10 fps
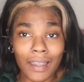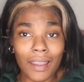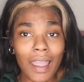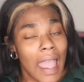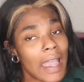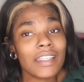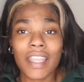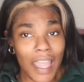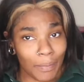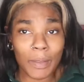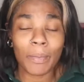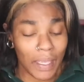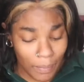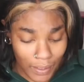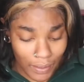Hashtag me,
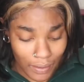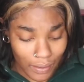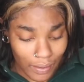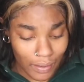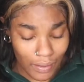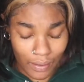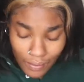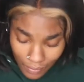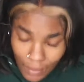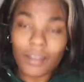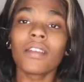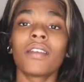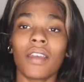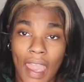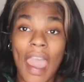baby.
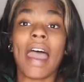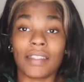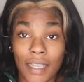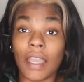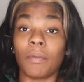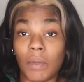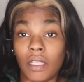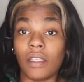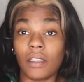Hashtag me.